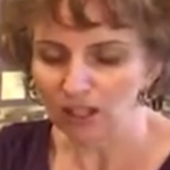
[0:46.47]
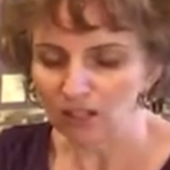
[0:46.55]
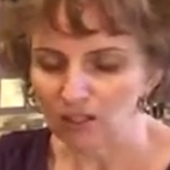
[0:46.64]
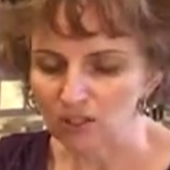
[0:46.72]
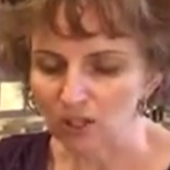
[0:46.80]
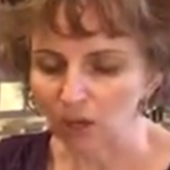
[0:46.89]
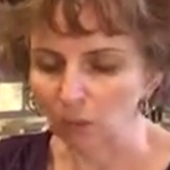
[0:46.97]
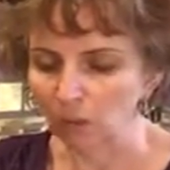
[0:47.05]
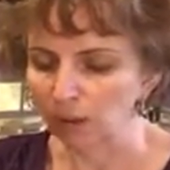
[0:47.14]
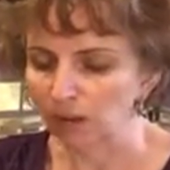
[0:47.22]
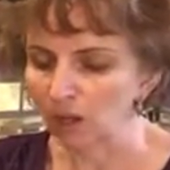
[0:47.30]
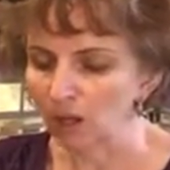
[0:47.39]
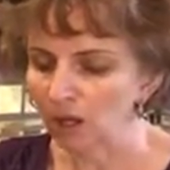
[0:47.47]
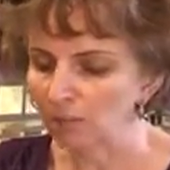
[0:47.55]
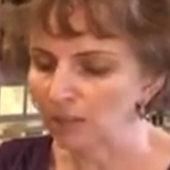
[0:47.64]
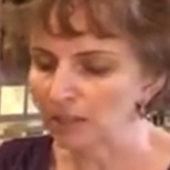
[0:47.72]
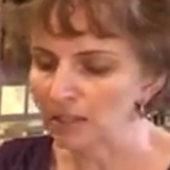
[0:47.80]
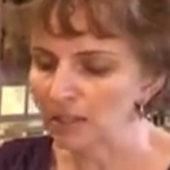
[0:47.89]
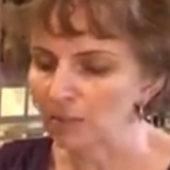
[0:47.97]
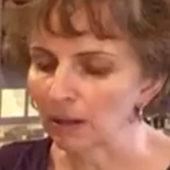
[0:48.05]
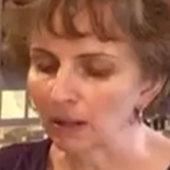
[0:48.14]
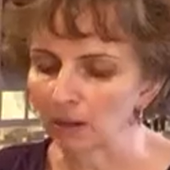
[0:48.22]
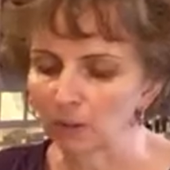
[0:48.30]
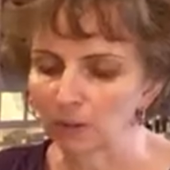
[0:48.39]
This is all one long piece of
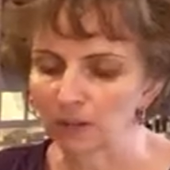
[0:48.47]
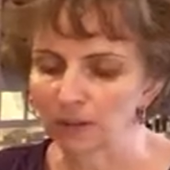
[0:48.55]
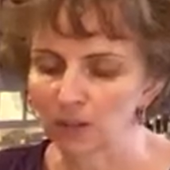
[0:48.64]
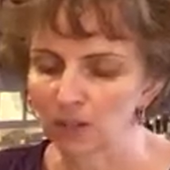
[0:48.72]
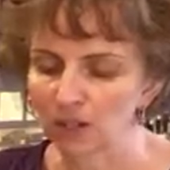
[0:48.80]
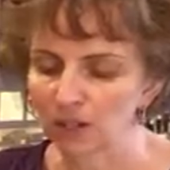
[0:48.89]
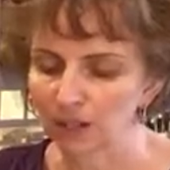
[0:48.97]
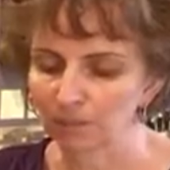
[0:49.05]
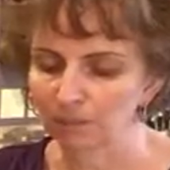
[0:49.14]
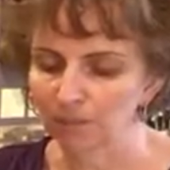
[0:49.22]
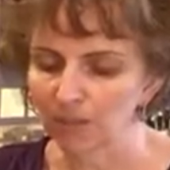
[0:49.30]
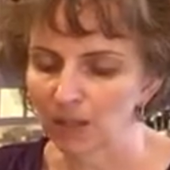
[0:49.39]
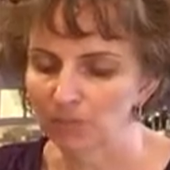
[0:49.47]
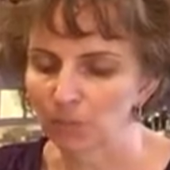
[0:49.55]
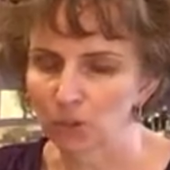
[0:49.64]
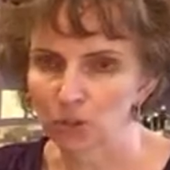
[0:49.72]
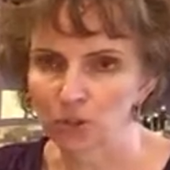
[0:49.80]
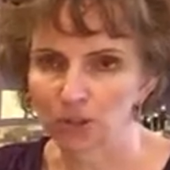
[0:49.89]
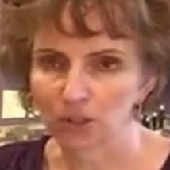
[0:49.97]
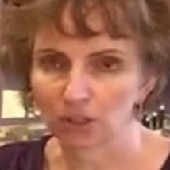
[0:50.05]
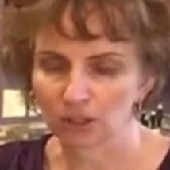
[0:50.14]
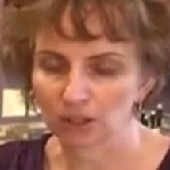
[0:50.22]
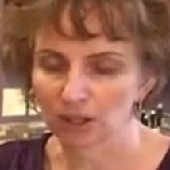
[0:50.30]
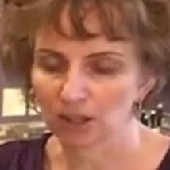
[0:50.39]
metal with this
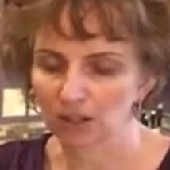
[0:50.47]
bolster